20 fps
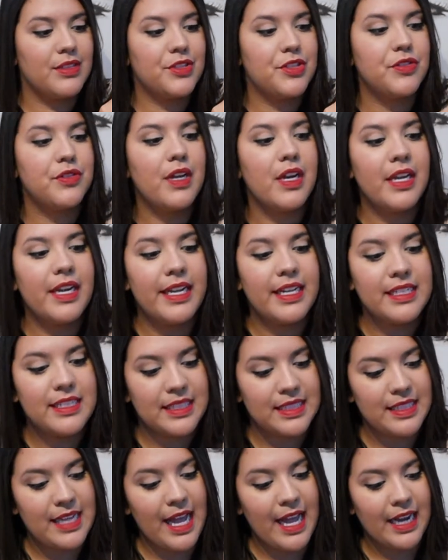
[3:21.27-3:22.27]
They're not
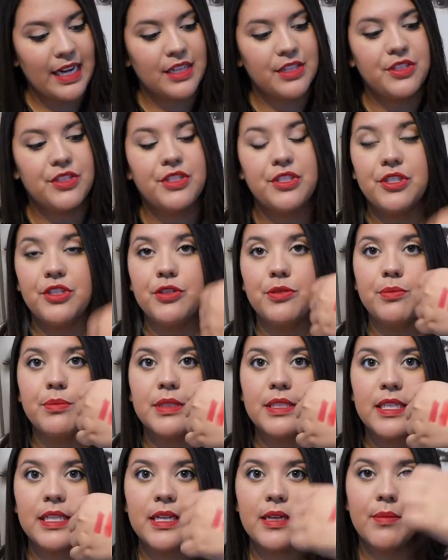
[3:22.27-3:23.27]
exact
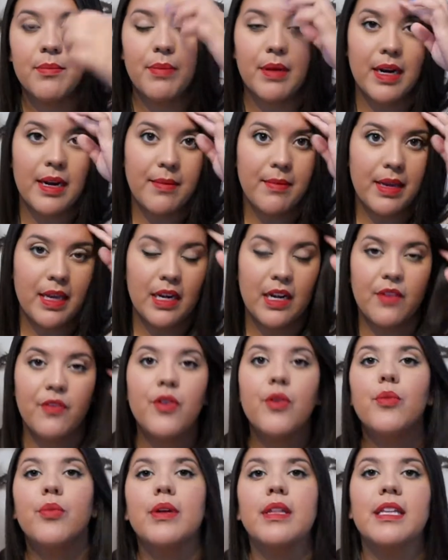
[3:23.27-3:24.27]
dupes, but I mean,
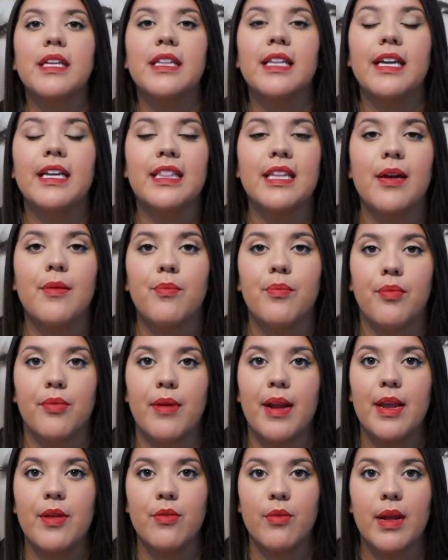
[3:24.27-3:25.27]
if you really like that
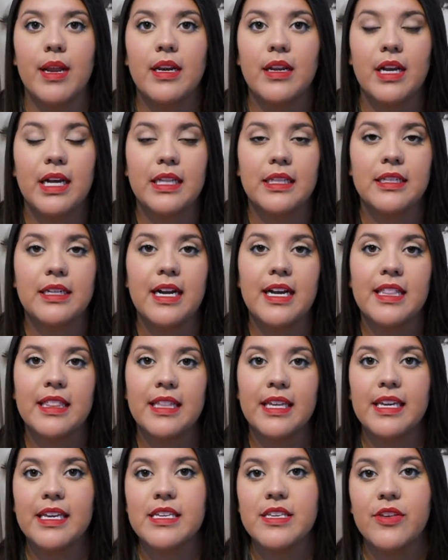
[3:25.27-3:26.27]
bright red color, I
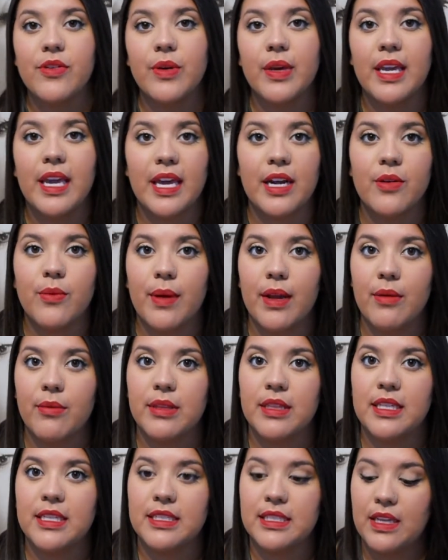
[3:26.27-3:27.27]
think you could get away
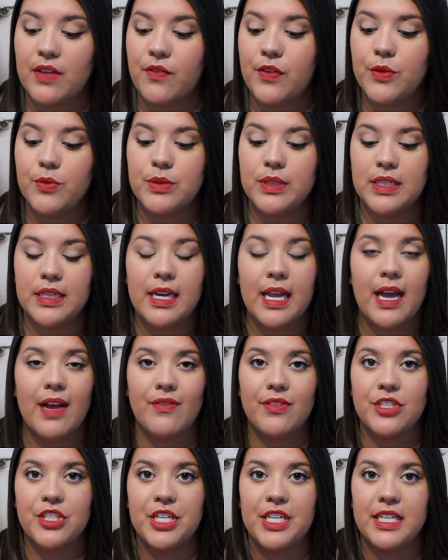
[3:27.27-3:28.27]
with this if you didn't
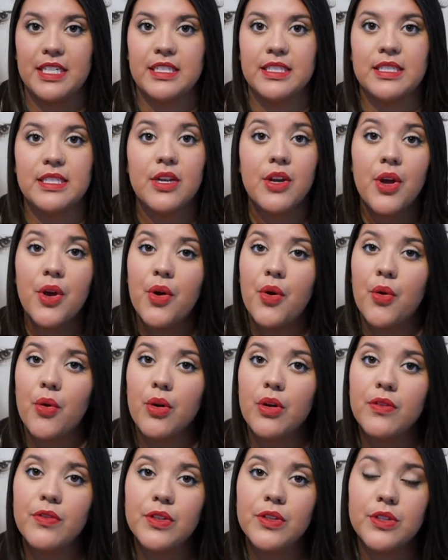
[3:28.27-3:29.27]
have a chance,
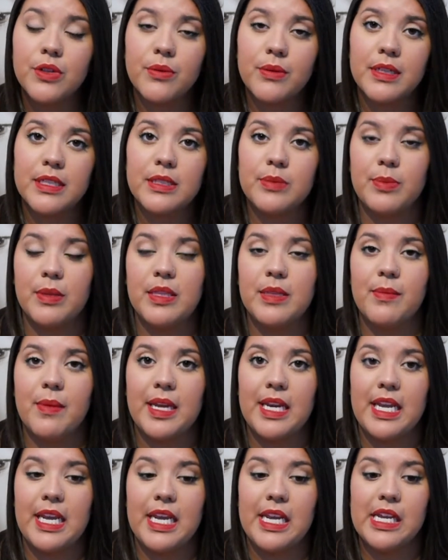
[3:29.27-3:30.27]
or if you don't want to spend the
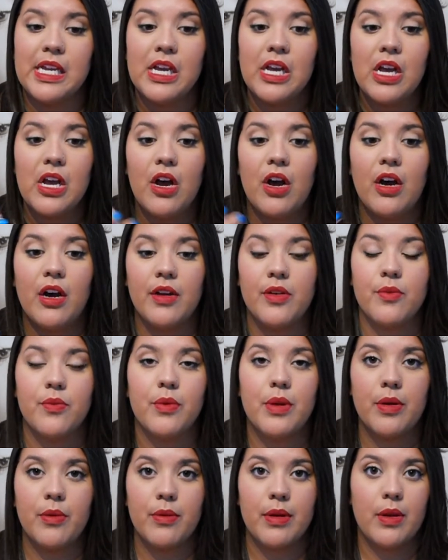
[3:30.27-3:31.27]
money on
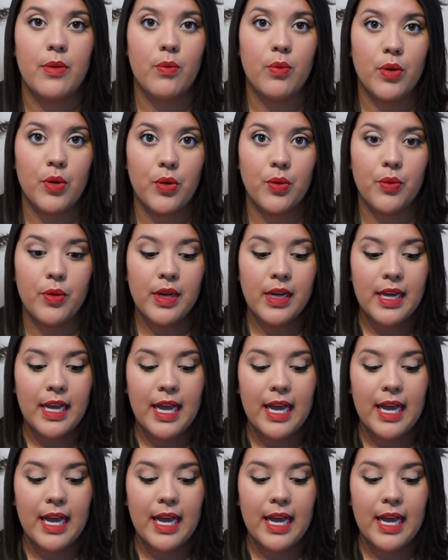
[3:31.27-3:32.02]
Riri Woo.